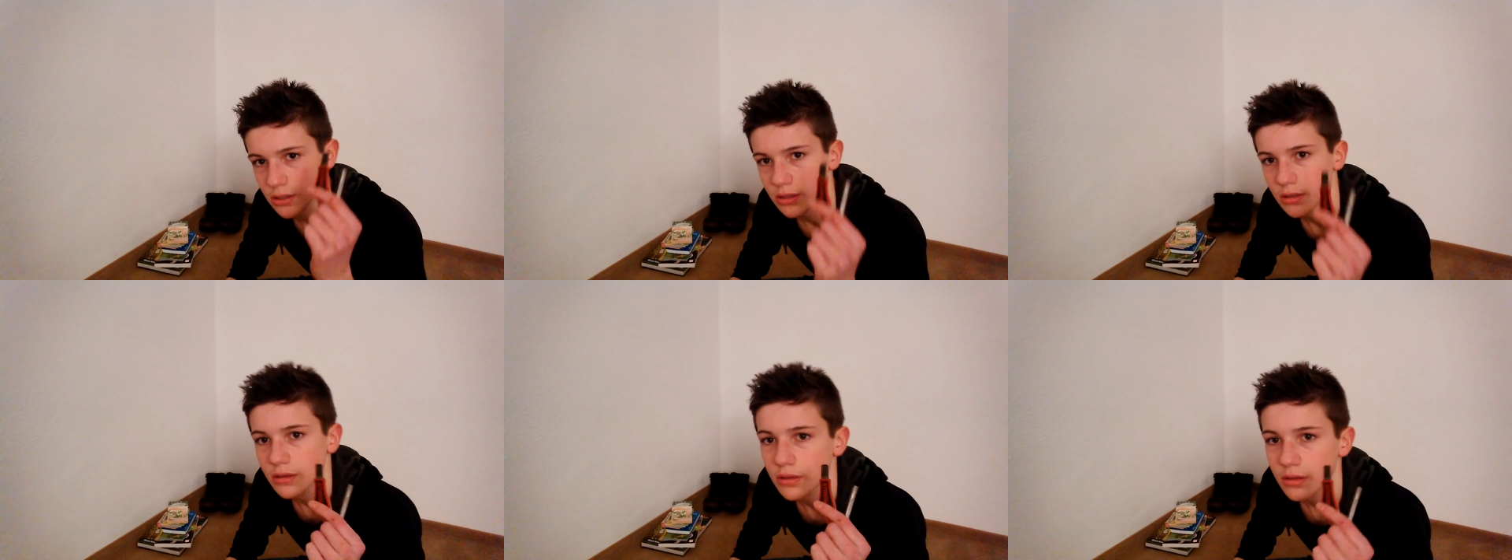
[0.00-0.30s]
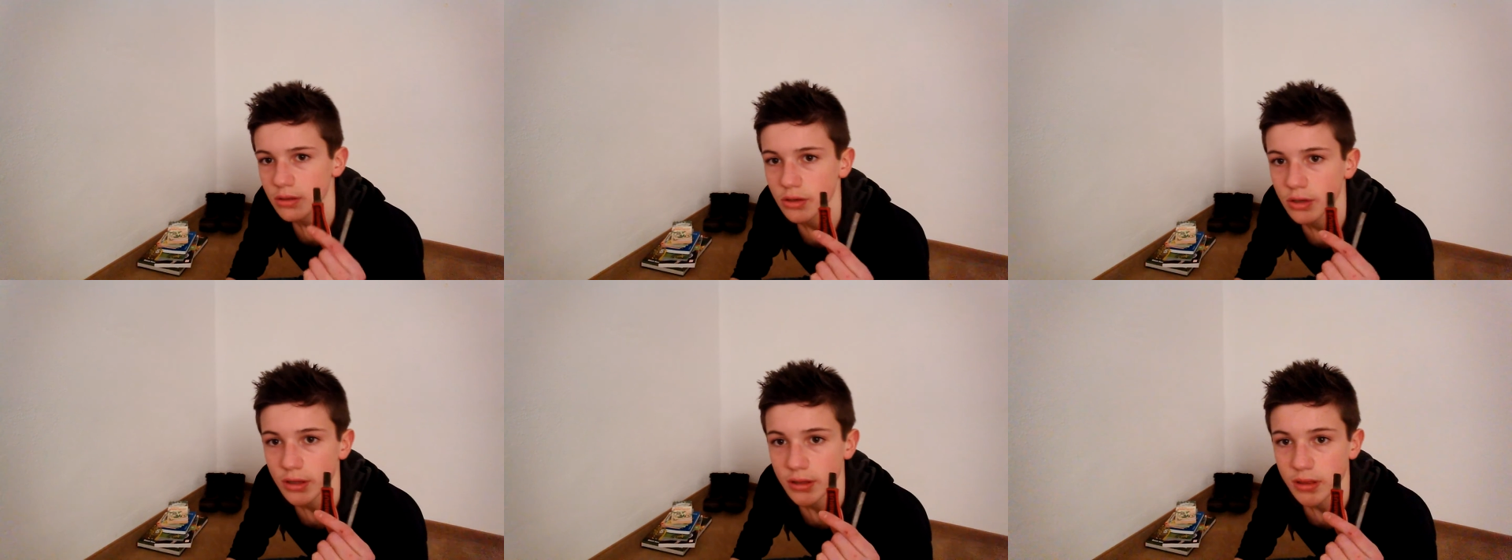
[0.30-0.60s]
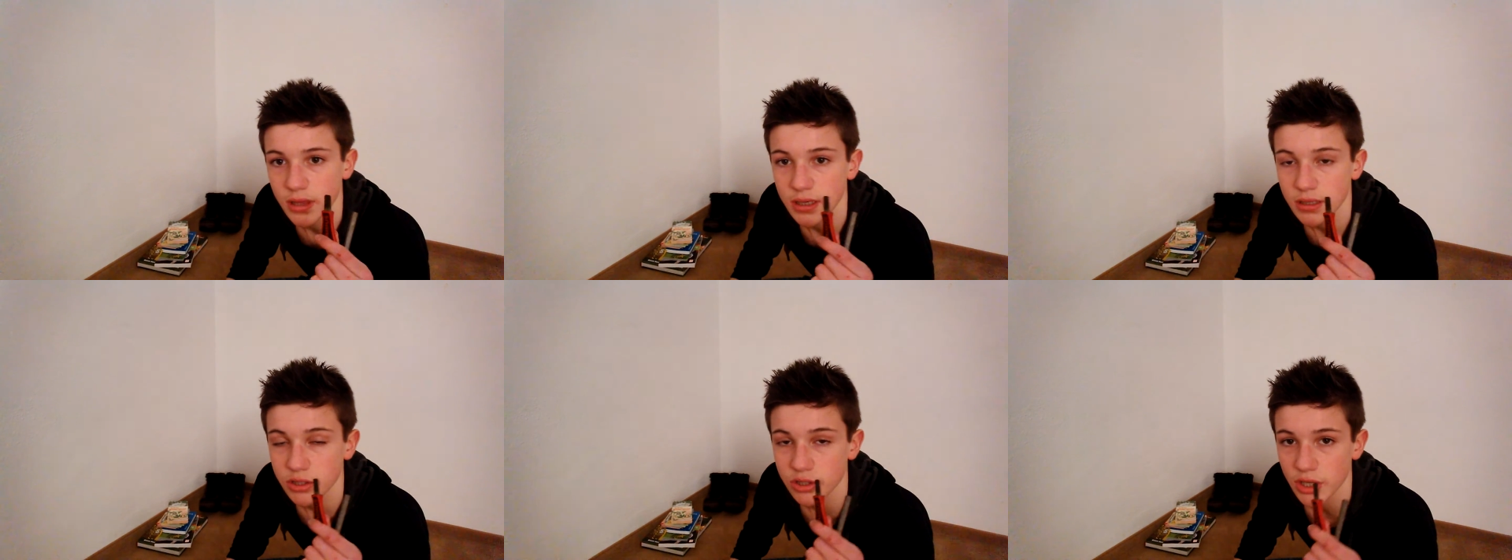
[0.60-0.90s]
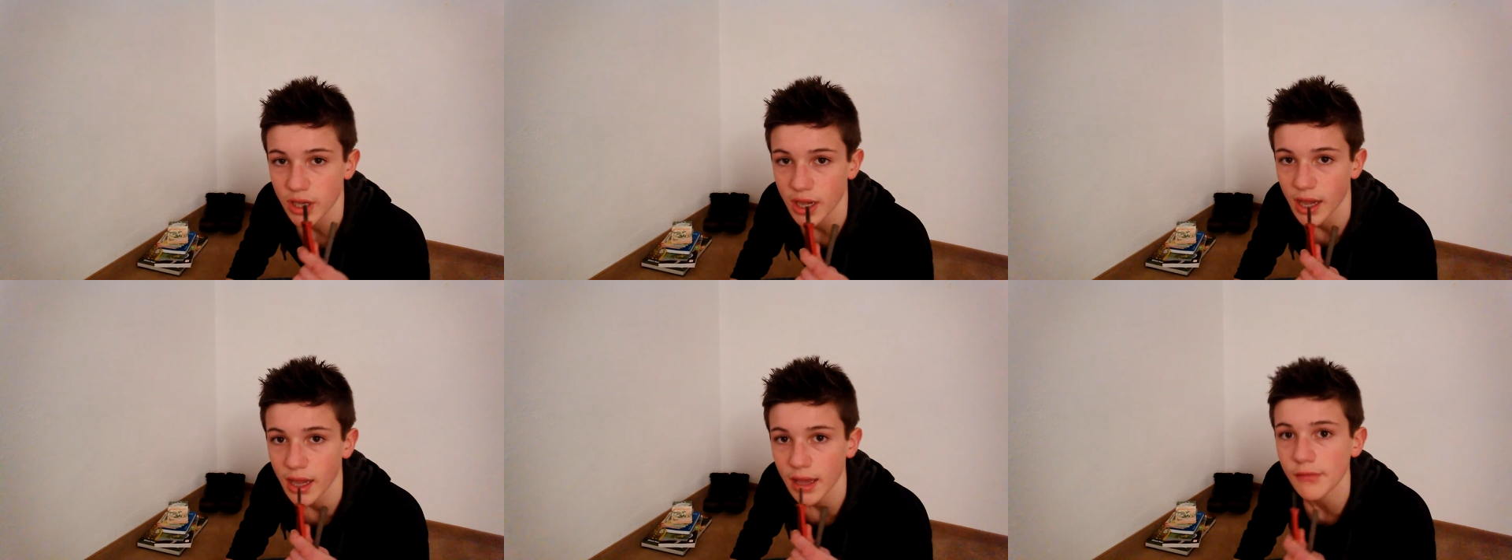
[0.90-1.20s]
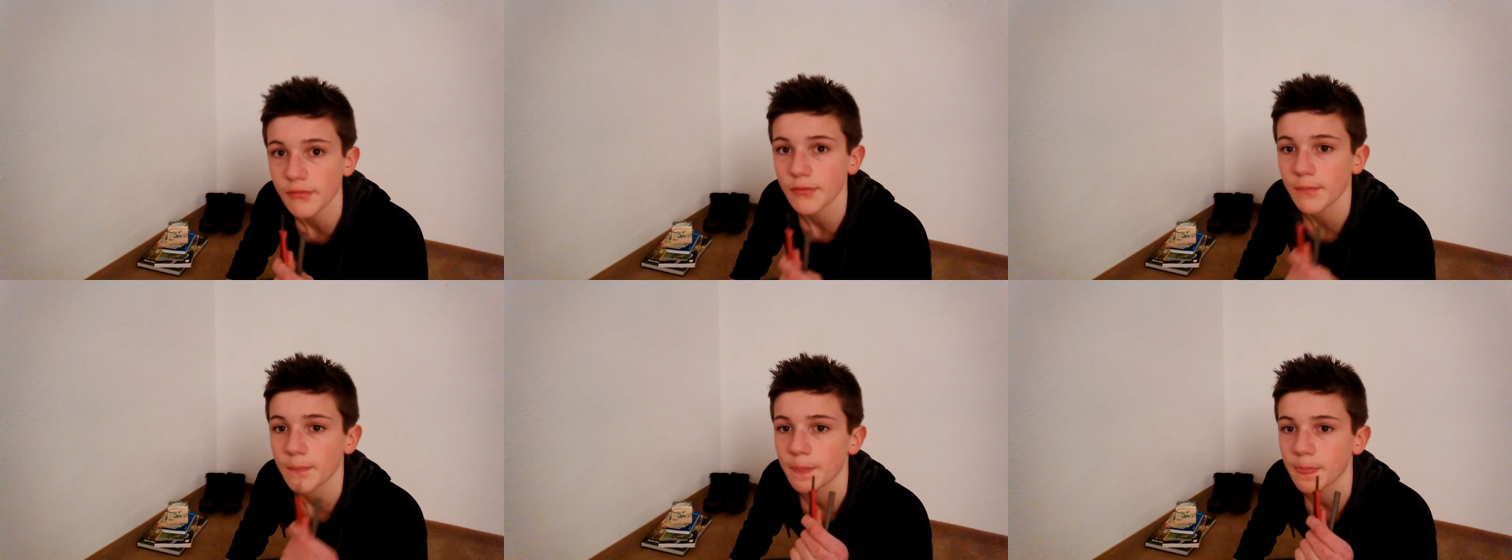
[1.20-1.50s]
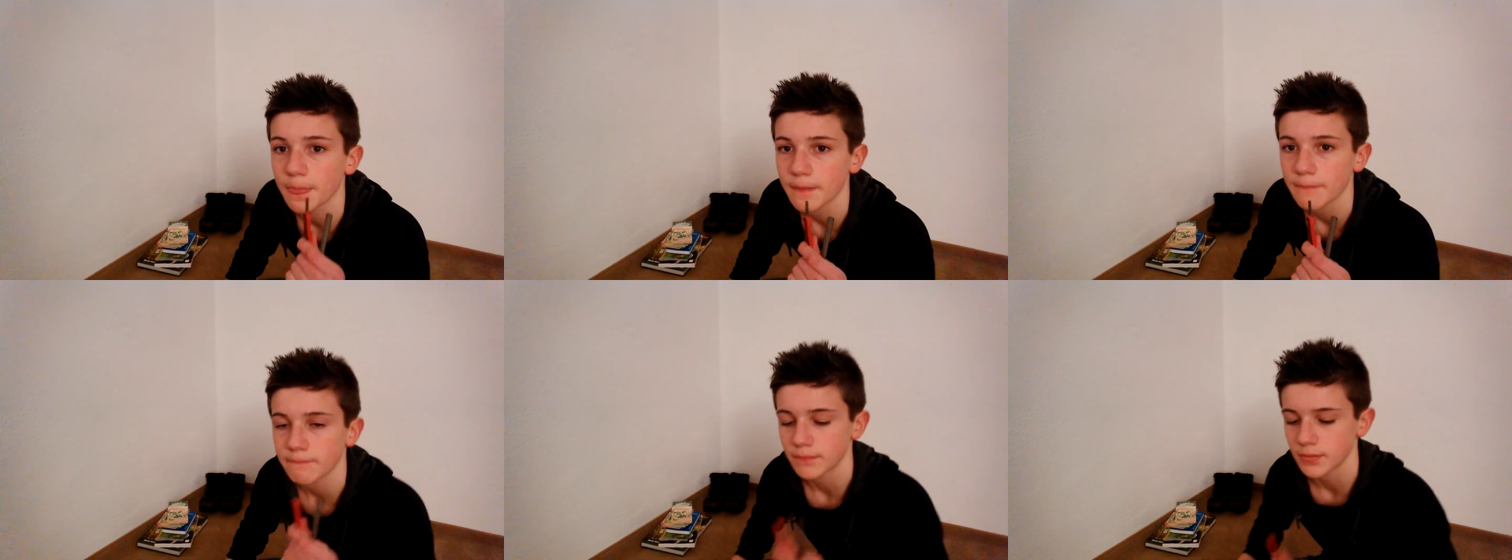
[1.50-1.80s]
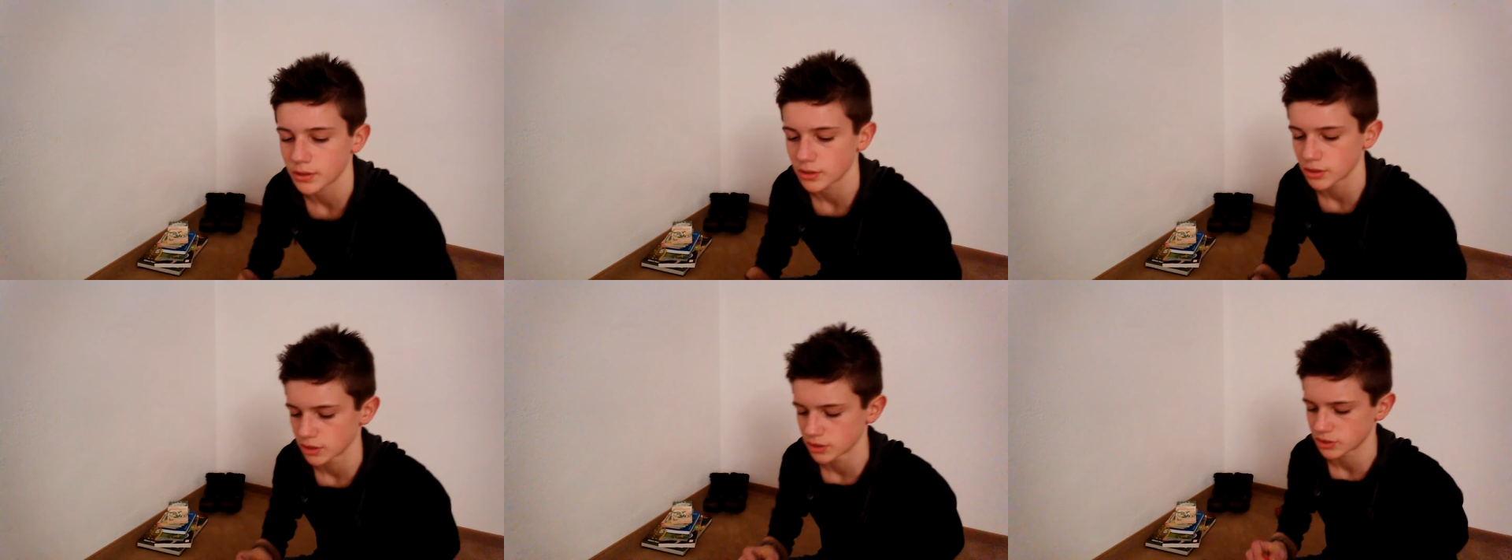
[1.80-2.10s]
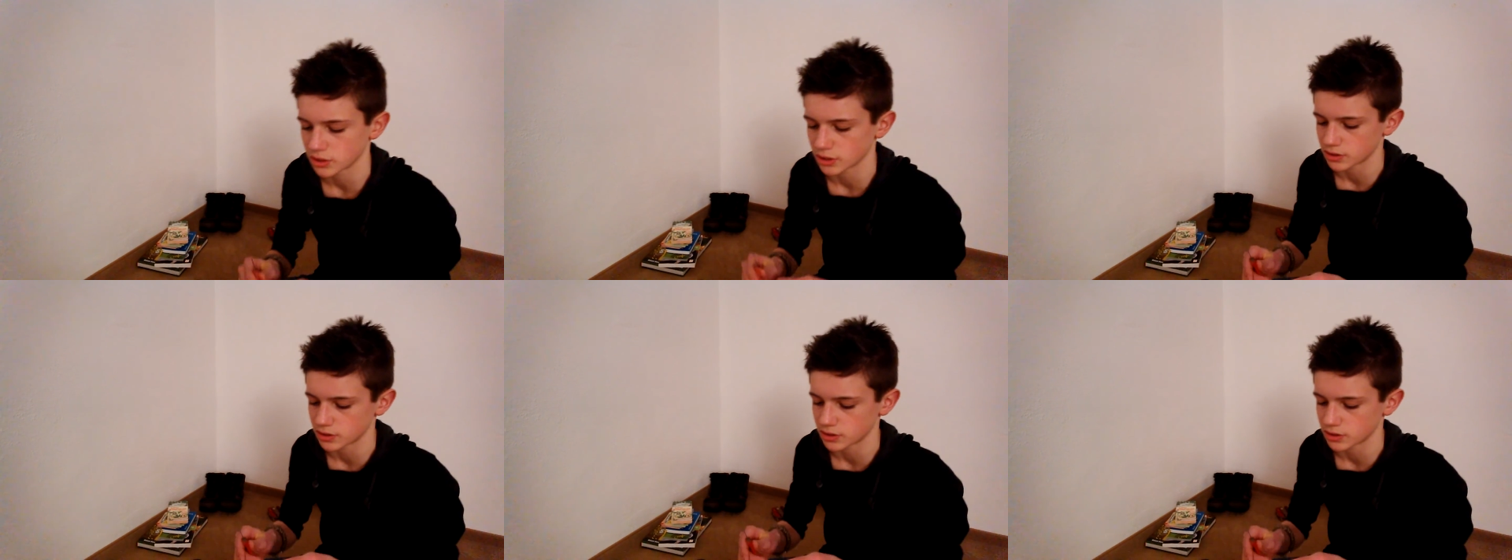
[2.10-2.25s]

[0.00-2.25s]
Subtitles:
a good thing to have, because